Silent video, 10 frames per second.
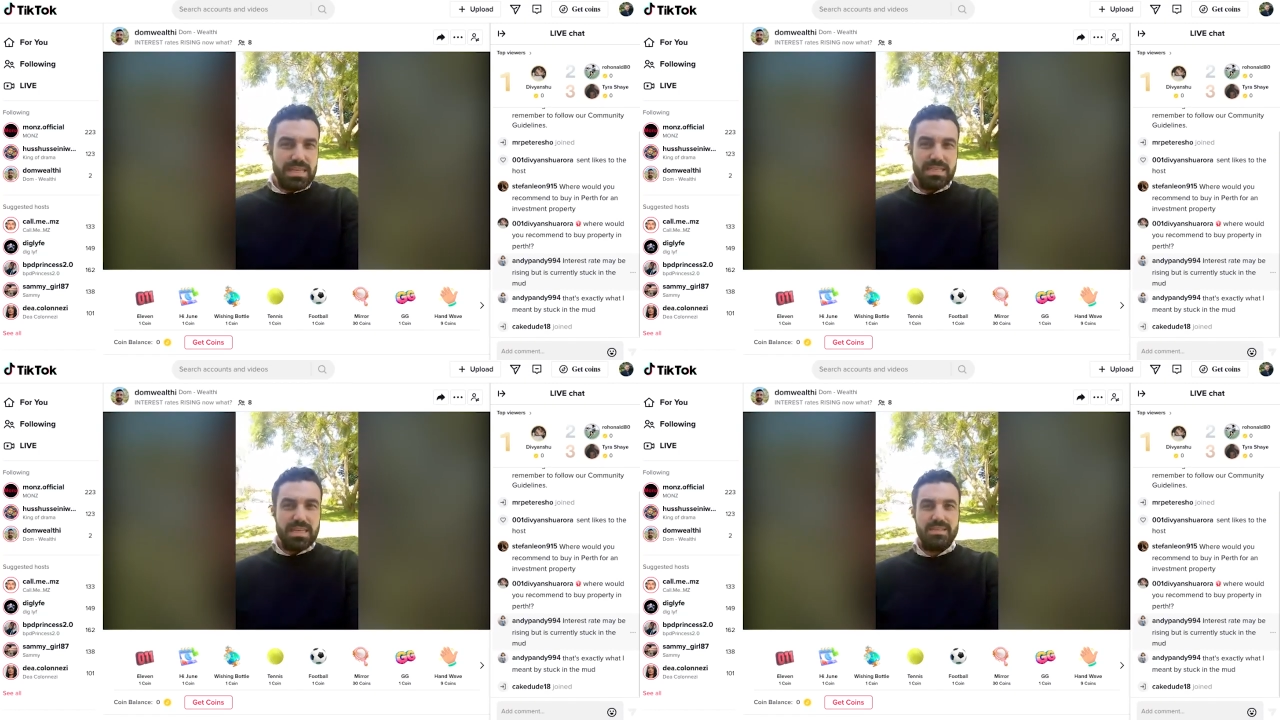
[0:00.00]

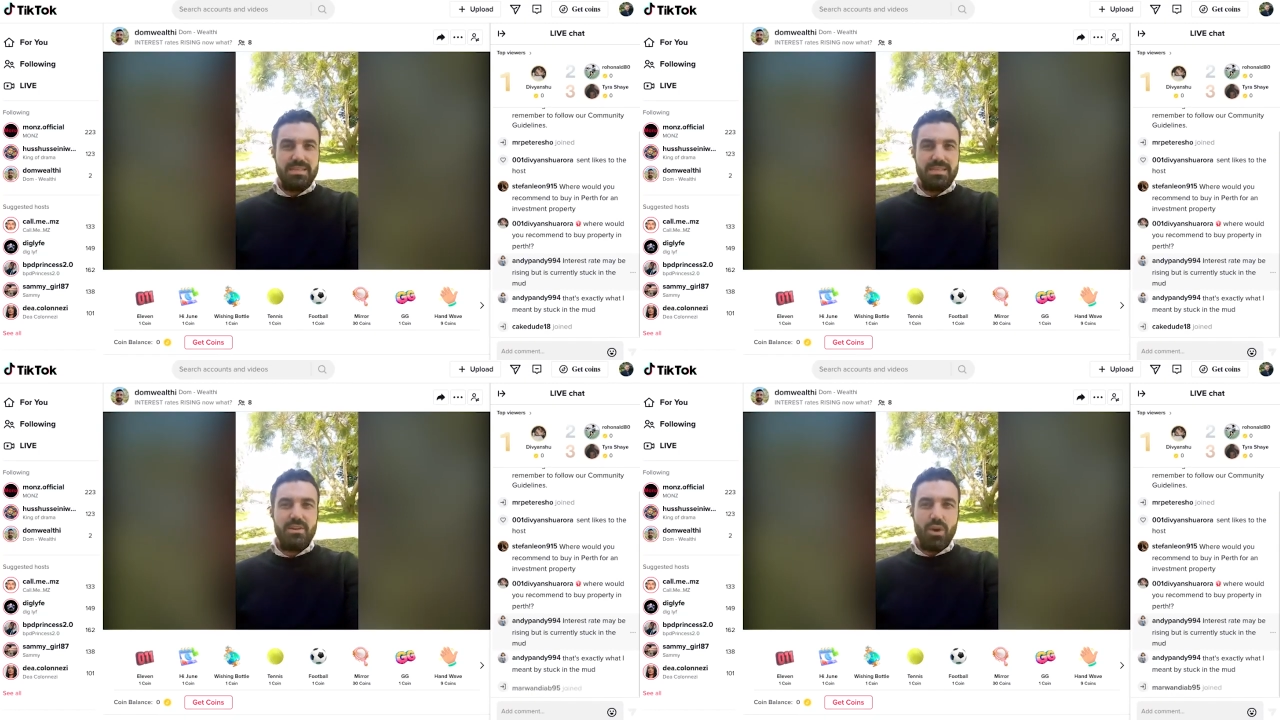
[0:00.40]
that isn't
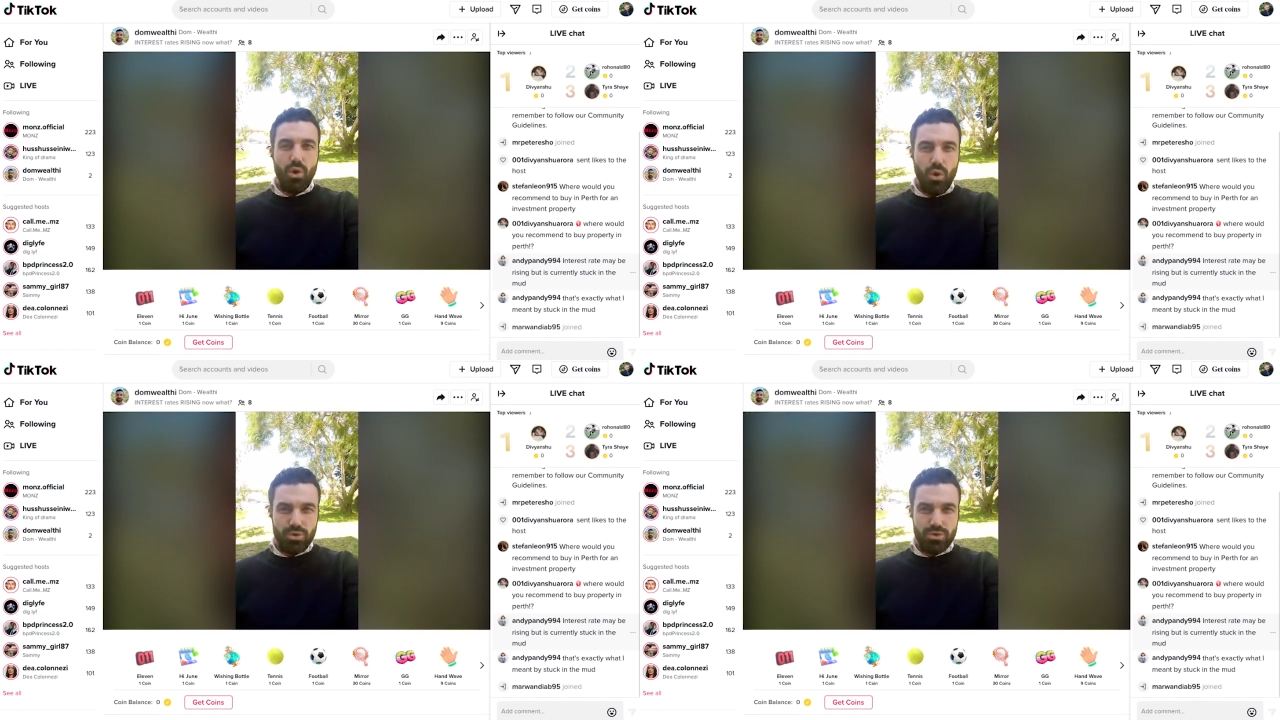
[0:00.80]

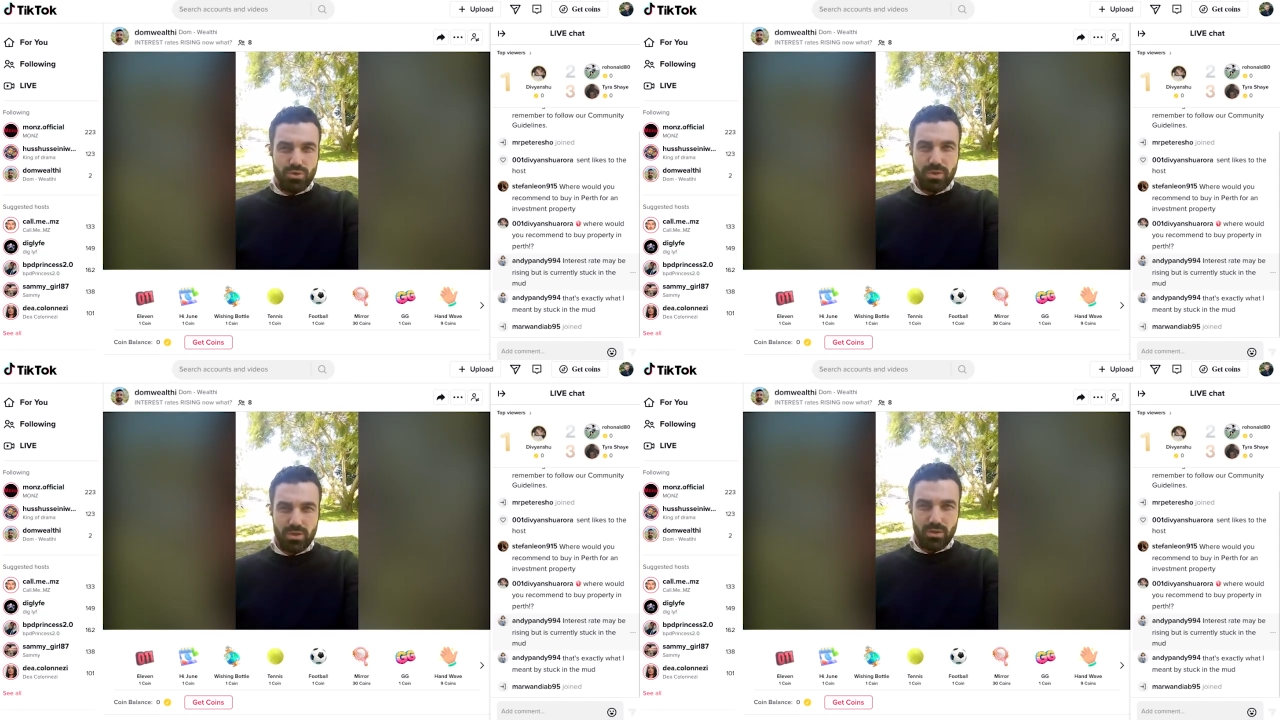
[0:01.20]
necessarily
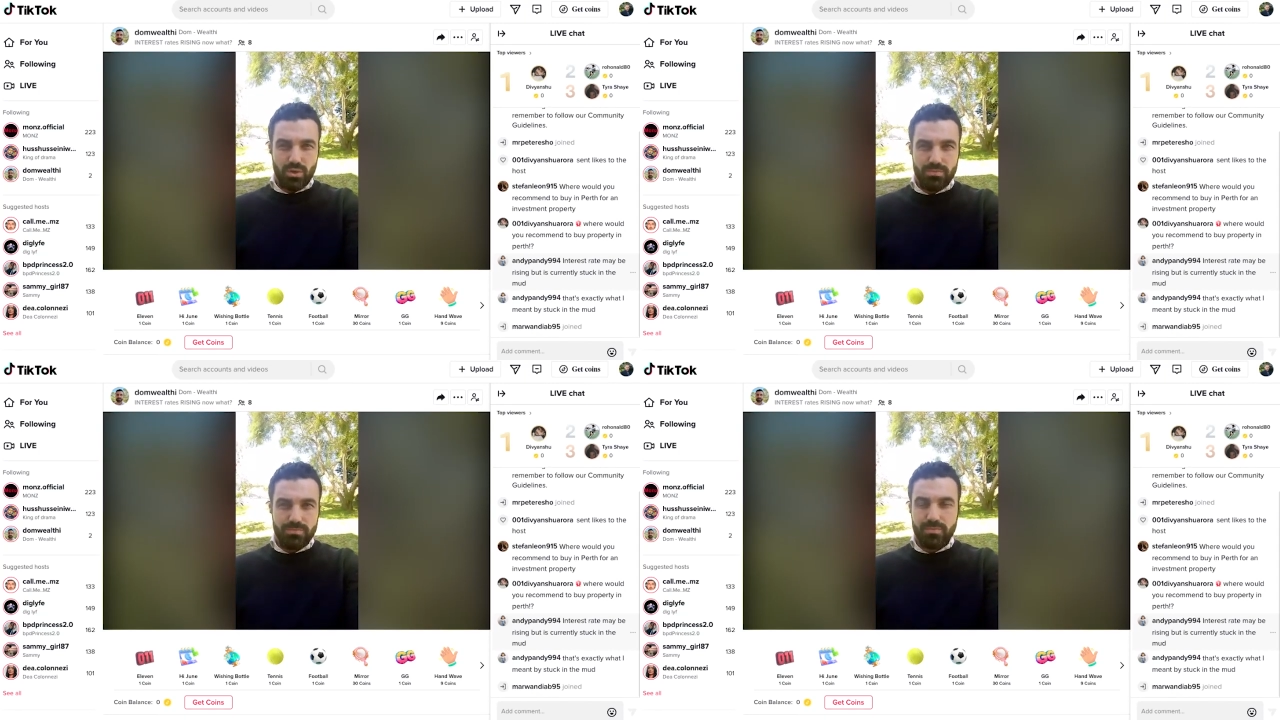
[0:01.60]
all doom
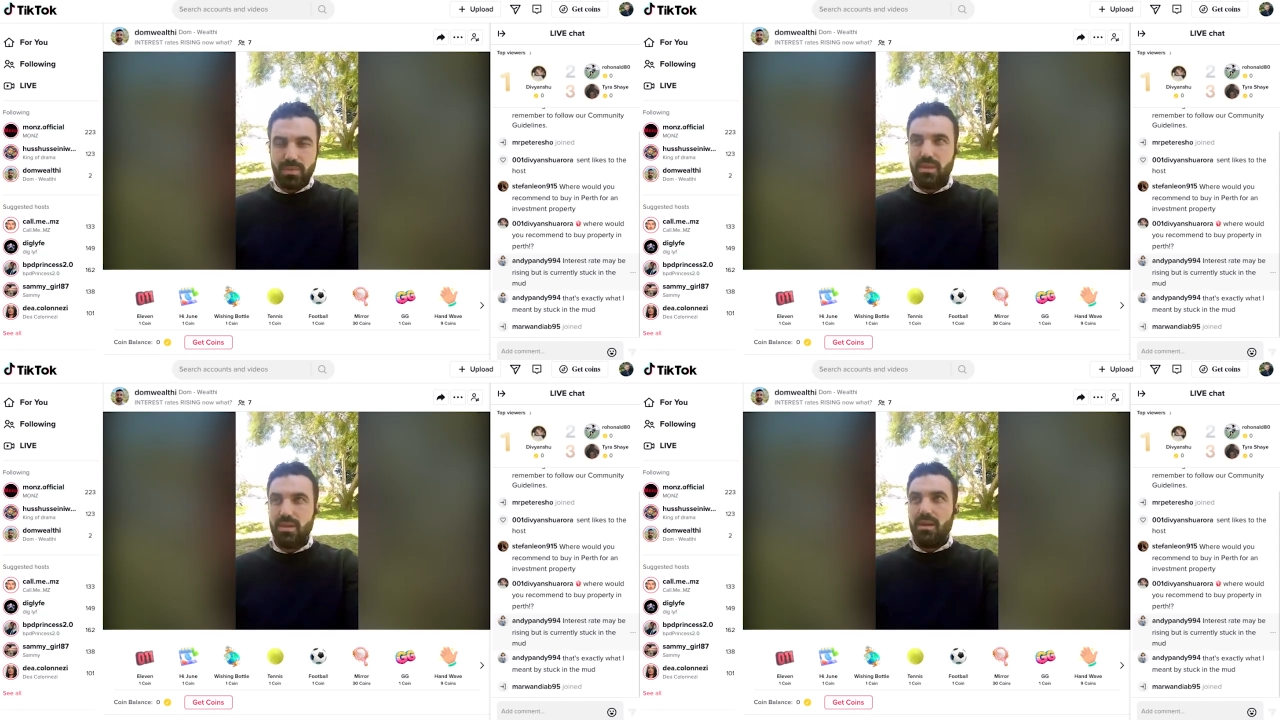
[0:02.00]
and
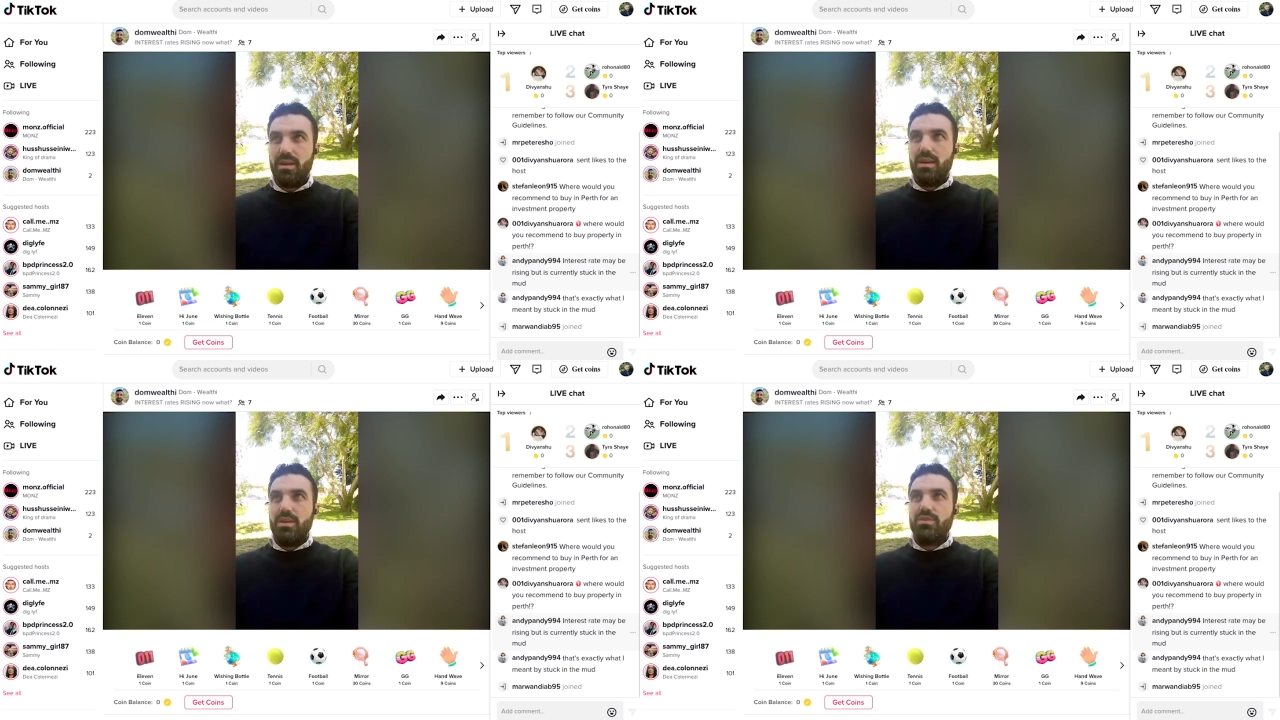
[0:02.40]

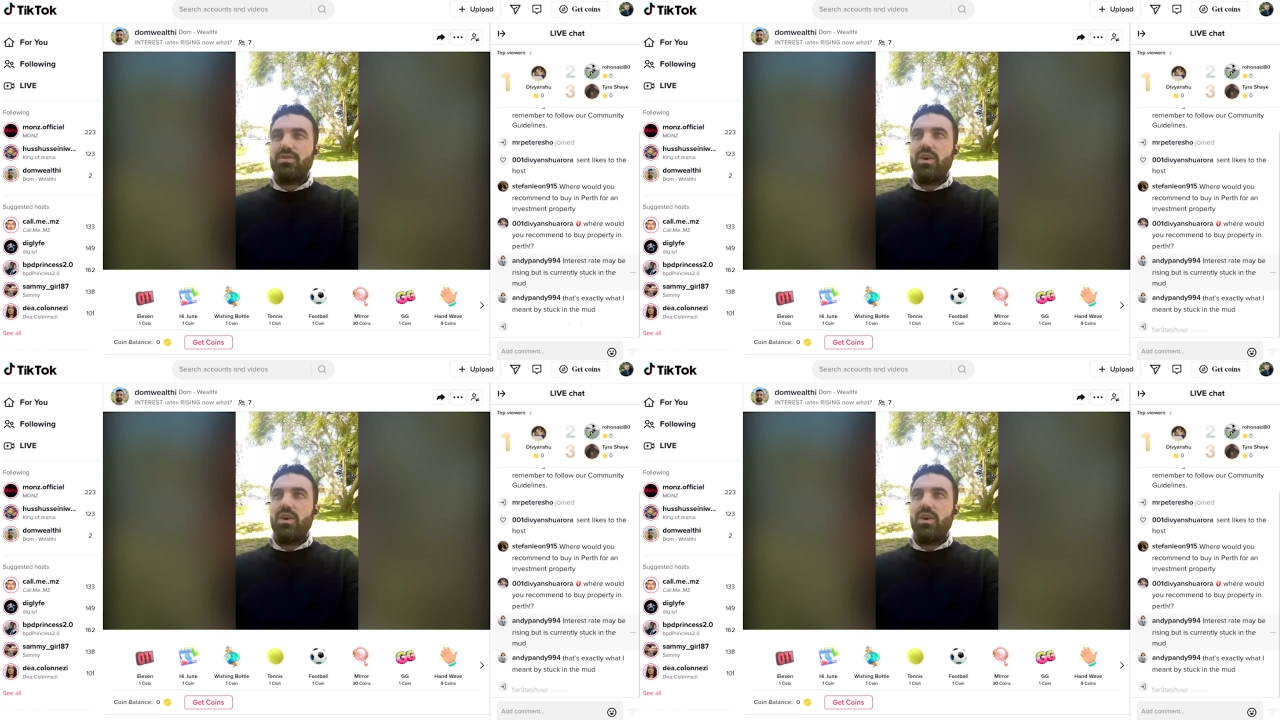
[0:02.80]
gloom.